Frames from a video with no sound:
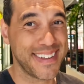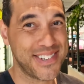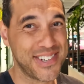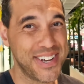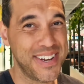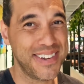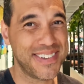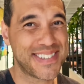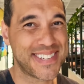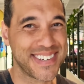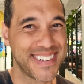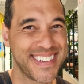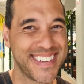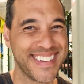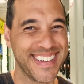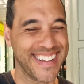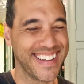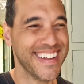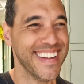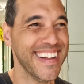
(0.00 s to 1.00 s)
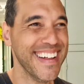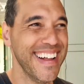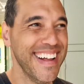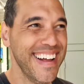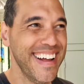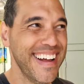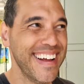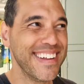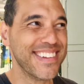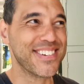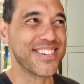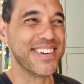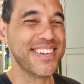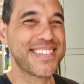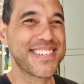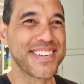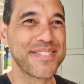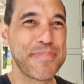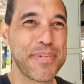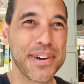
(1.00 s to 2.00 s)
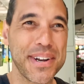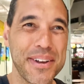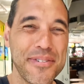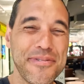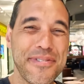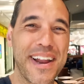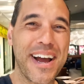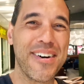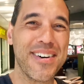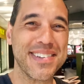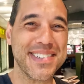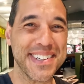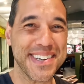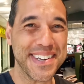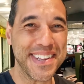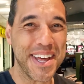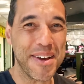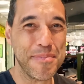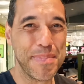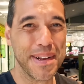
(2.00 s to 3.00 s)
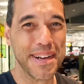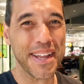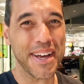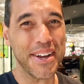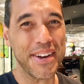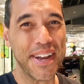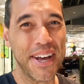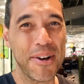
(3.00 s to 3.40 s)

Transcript: due to putting flowers under their pillow.